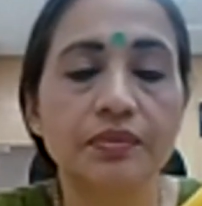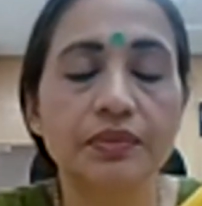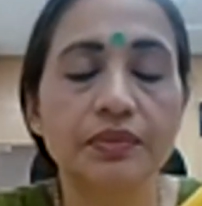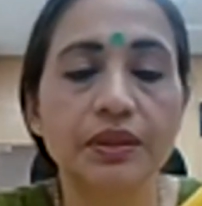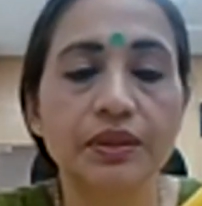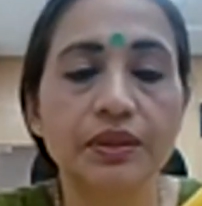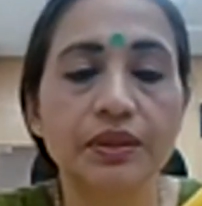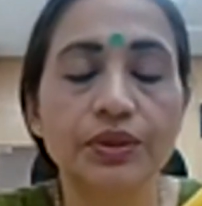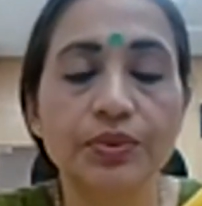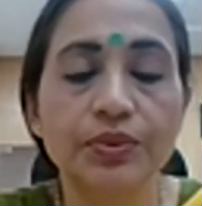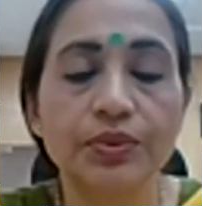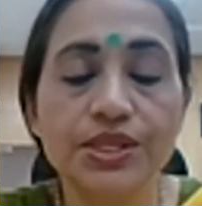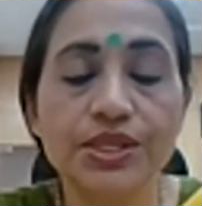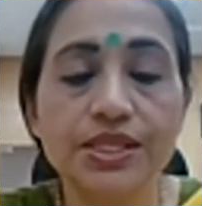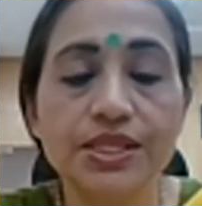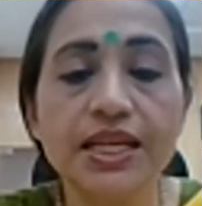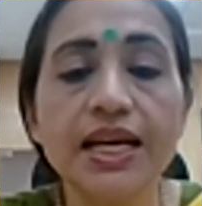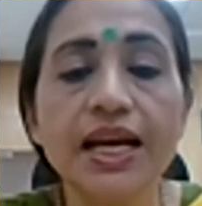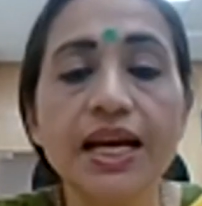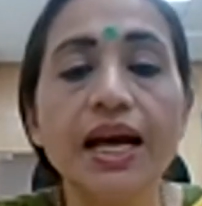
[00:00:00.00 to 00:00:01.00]

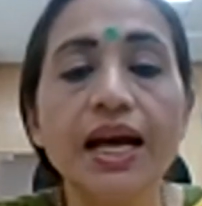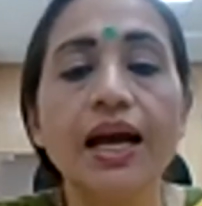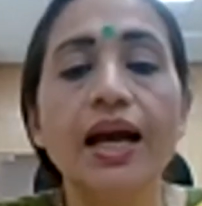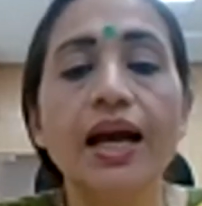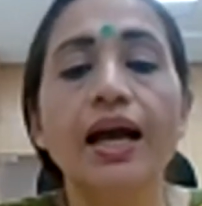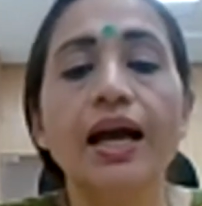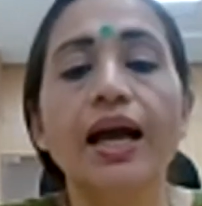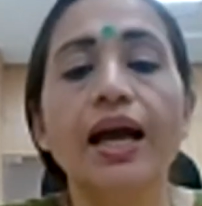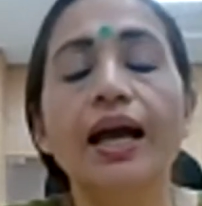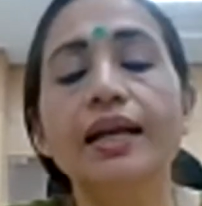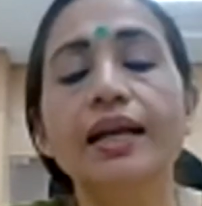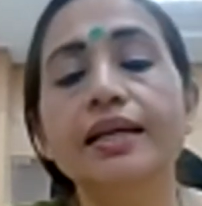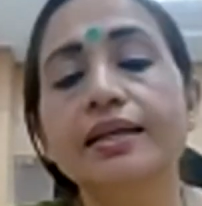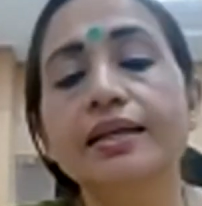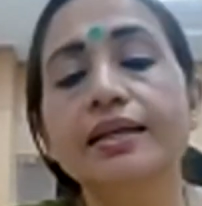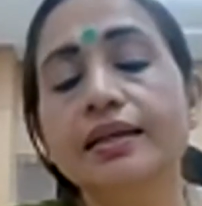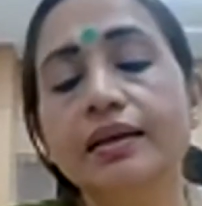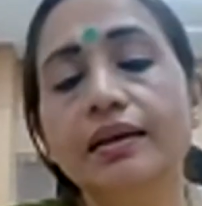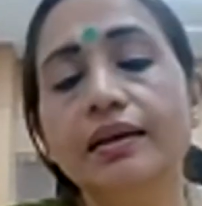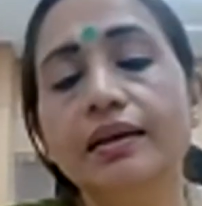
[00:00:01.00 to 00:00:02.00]
university.
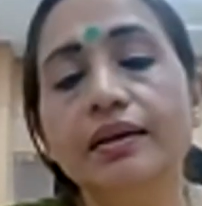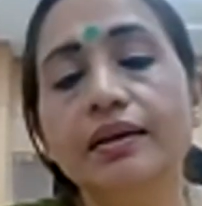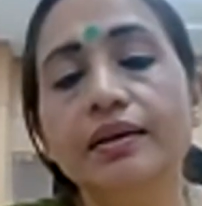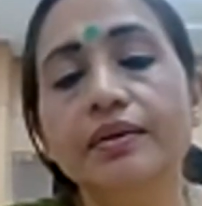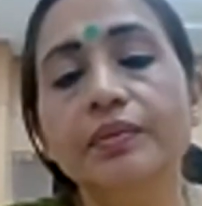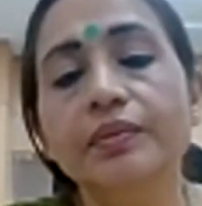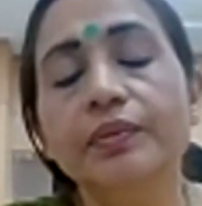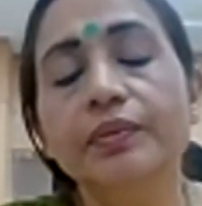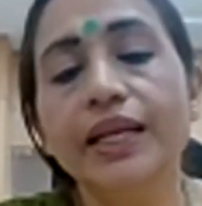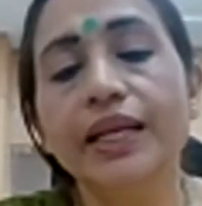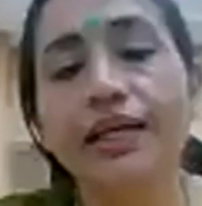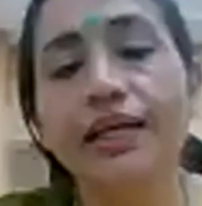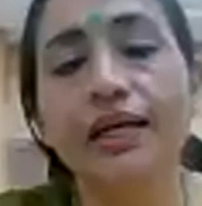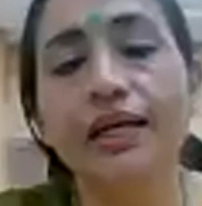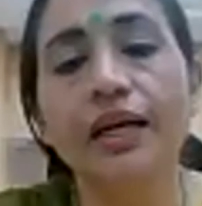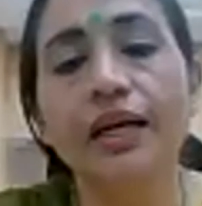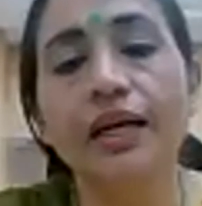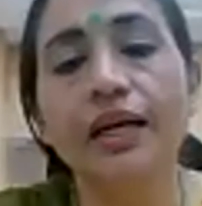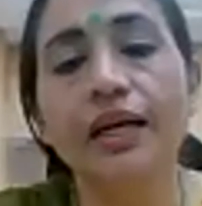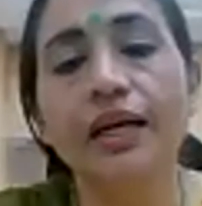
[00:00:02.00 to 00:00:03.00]
And well,
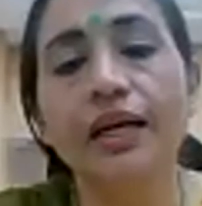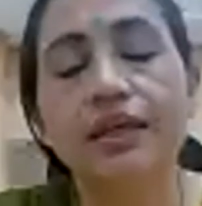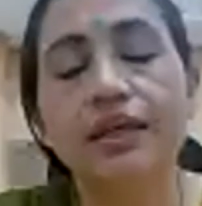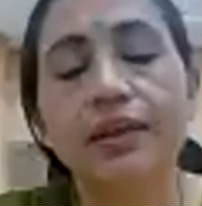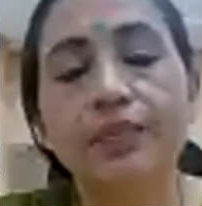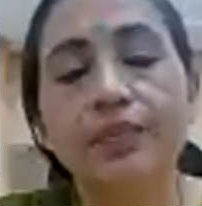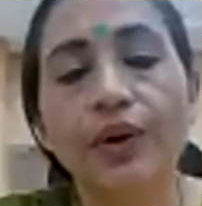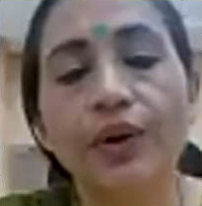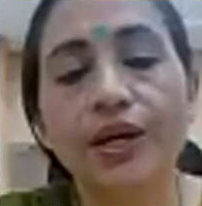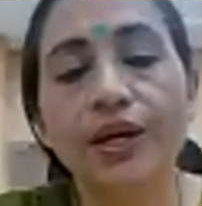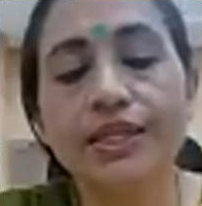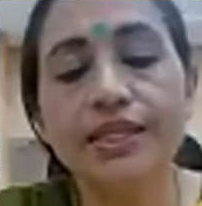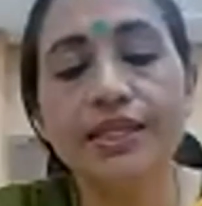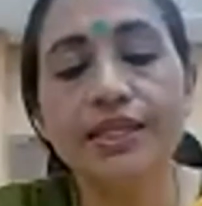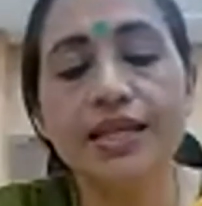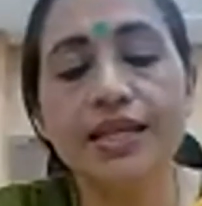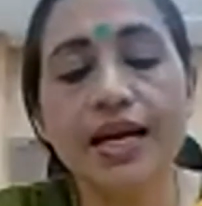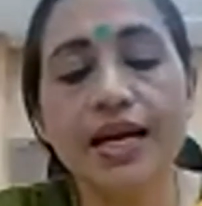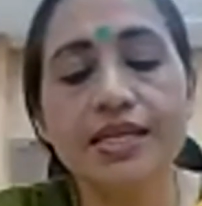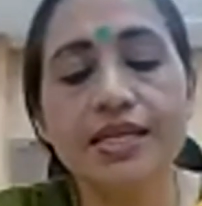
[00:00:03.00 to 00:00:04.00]
the point is
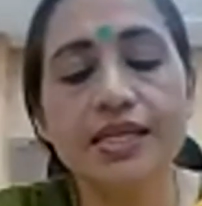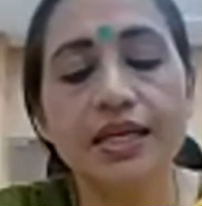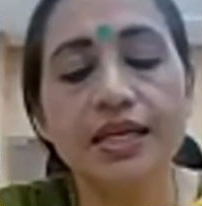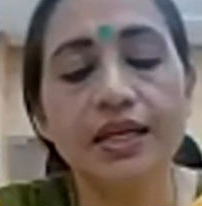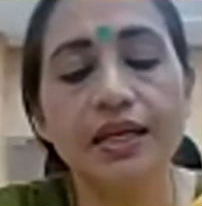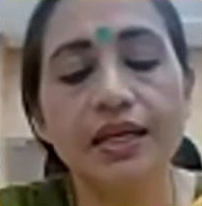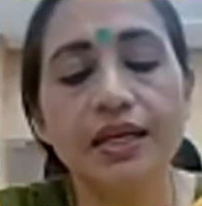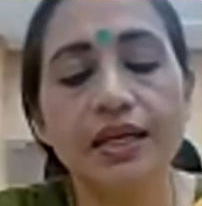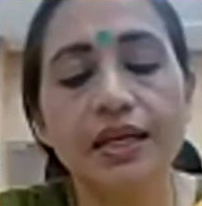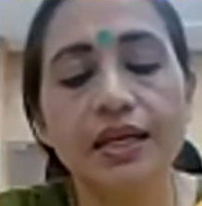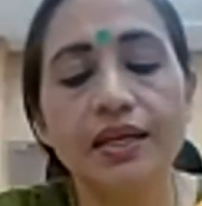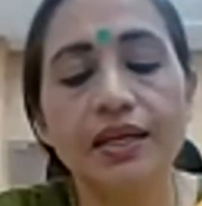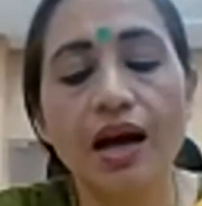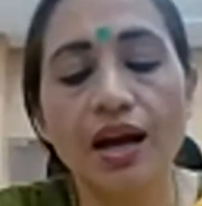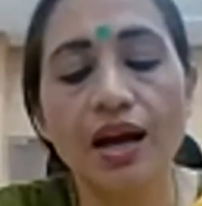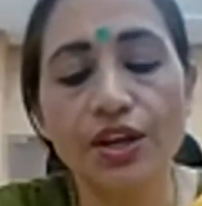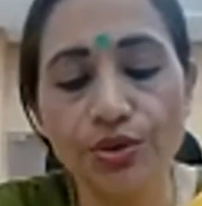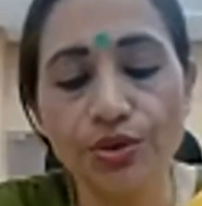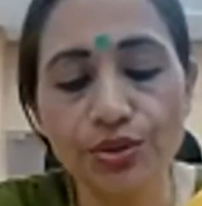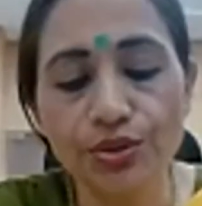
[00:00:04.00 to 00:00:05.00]
that in
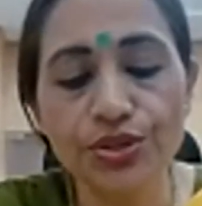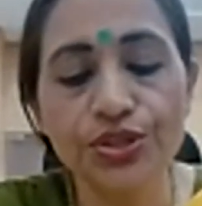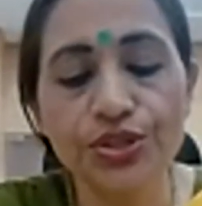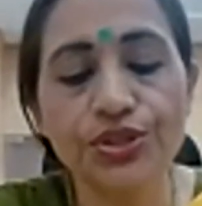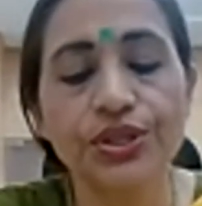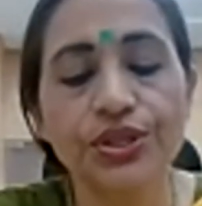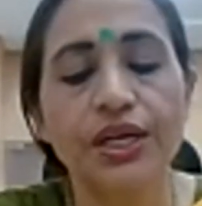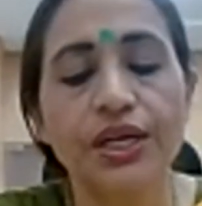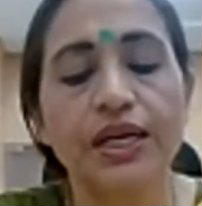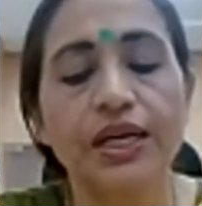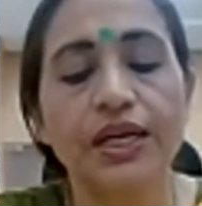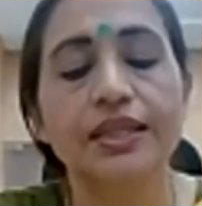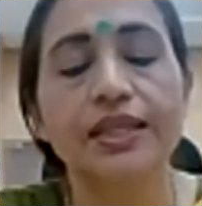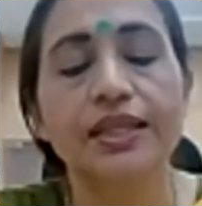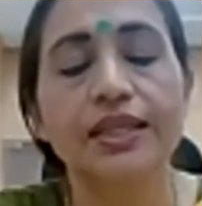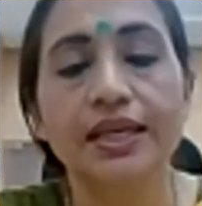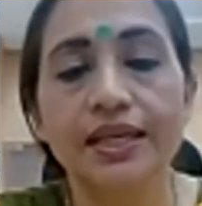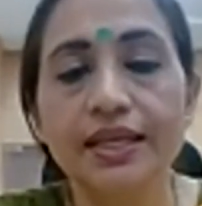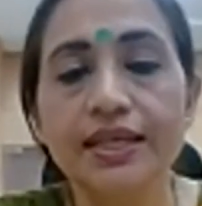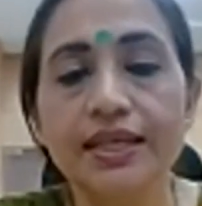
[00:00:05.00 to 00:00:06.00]
Ayush,
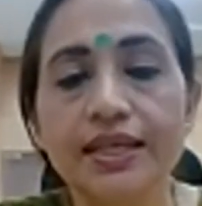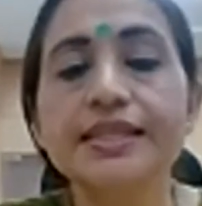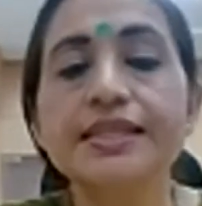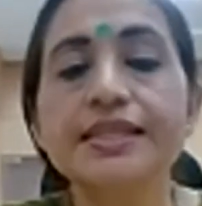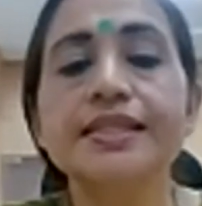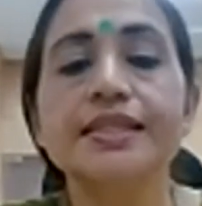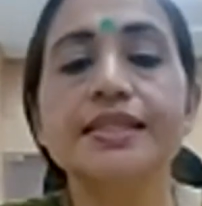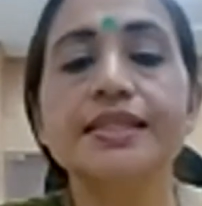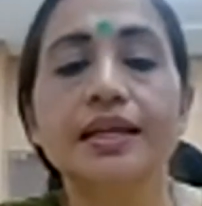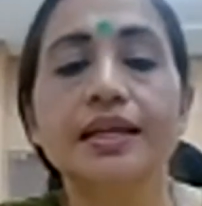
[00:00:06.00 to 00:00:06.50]
there is